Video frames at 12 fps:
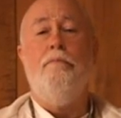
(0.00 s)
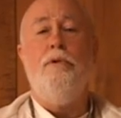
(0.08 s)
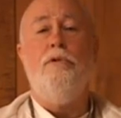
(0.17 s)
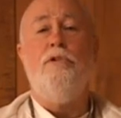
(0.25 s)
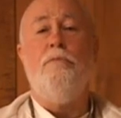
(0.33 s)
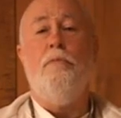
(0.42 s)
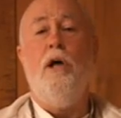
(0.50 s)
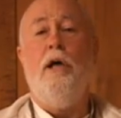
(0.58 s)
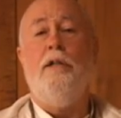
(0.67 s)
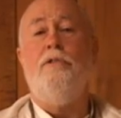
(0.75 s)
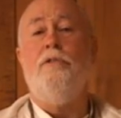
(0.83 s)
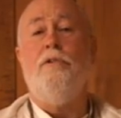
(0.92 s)
build some
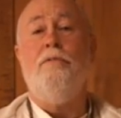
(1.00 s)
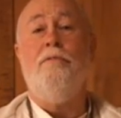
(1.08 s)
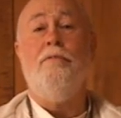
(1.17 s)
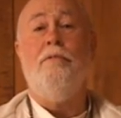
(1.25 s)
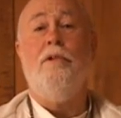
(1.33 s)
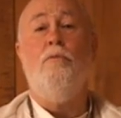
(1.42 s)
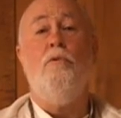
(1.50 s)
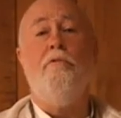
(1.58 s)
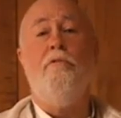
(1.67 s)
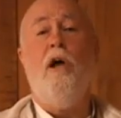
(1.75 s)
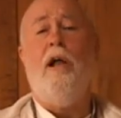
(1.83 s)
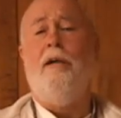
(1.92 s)
huts, and we're
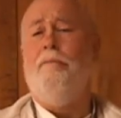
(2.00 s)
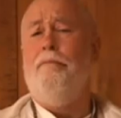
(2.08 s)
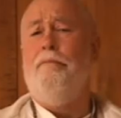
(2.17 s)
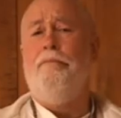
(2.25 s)
fine.